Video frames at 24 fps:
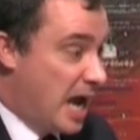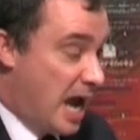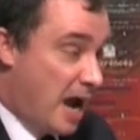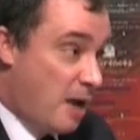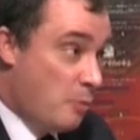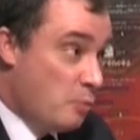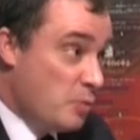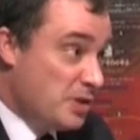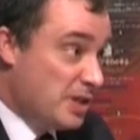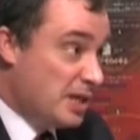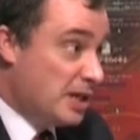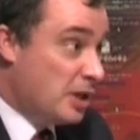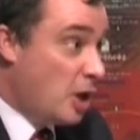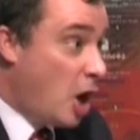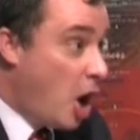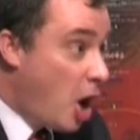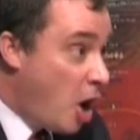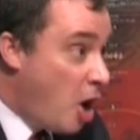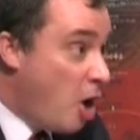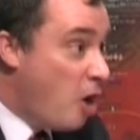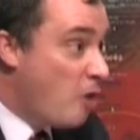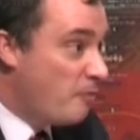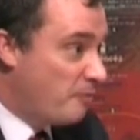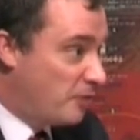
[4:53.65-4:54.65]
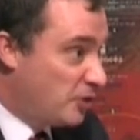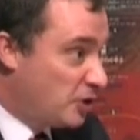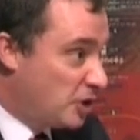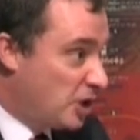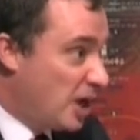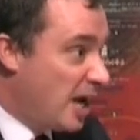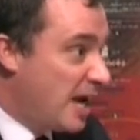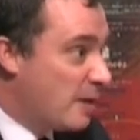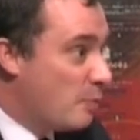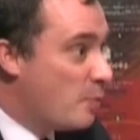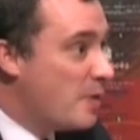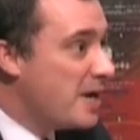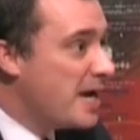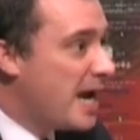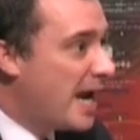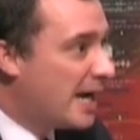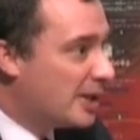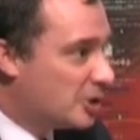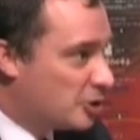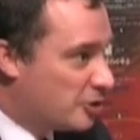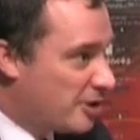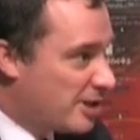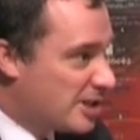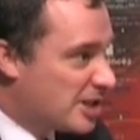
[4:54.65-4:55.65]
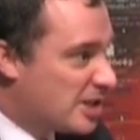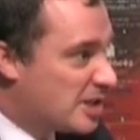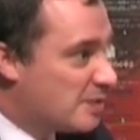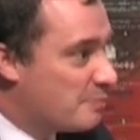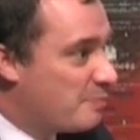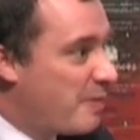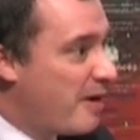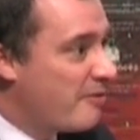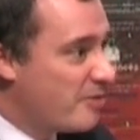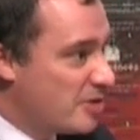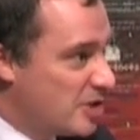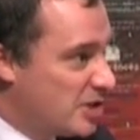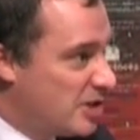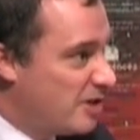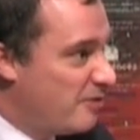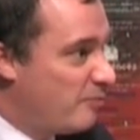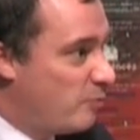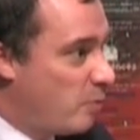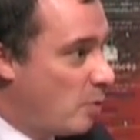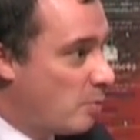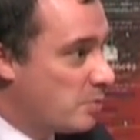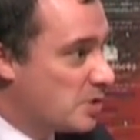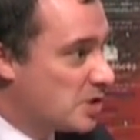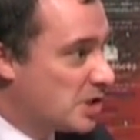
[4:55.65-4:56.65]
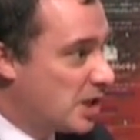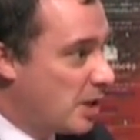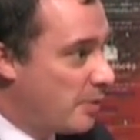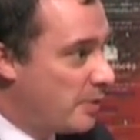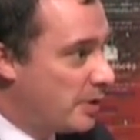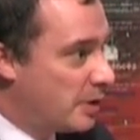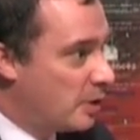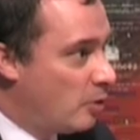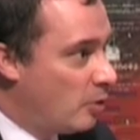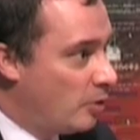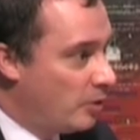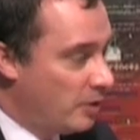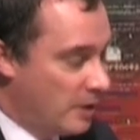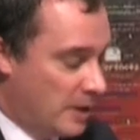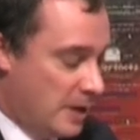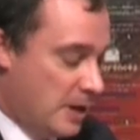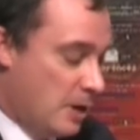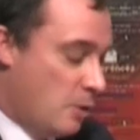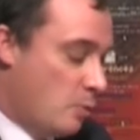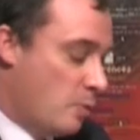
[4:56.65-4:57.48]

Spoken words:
and within half a day we had transparency of what was going on.